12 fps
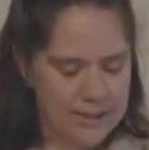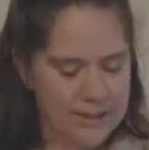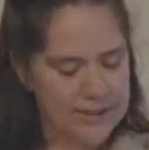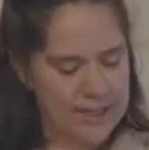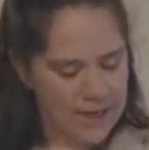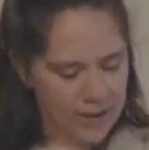
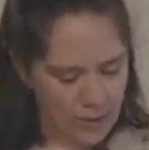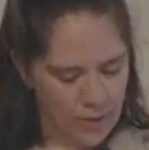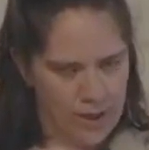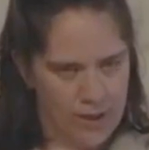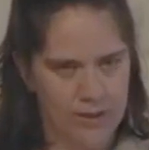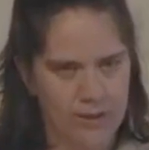Zach
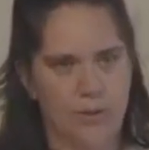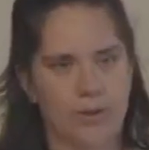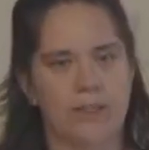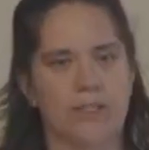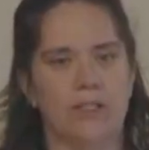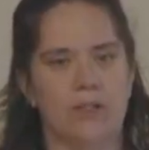Wall, who
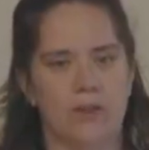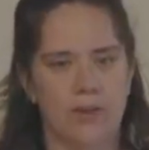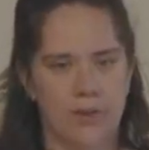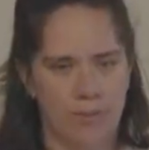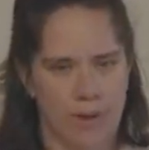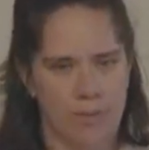is a
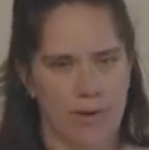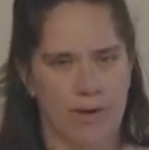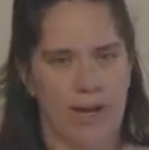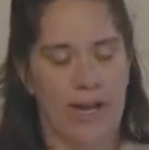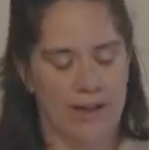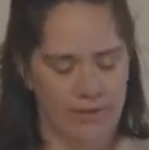UU member
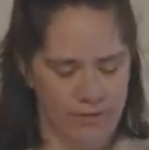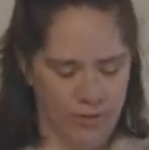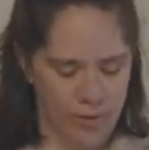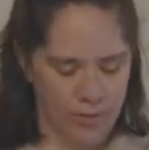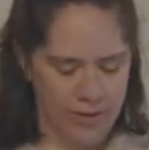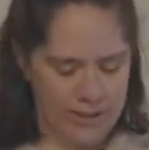and
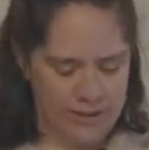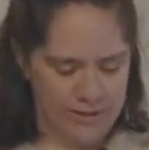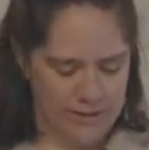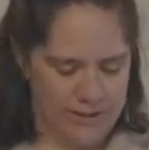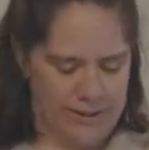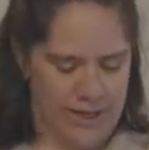former
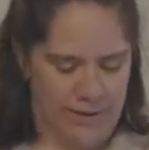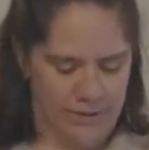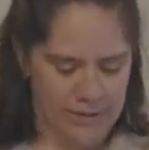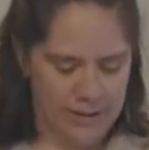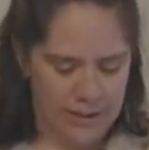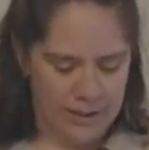Eagle Scout,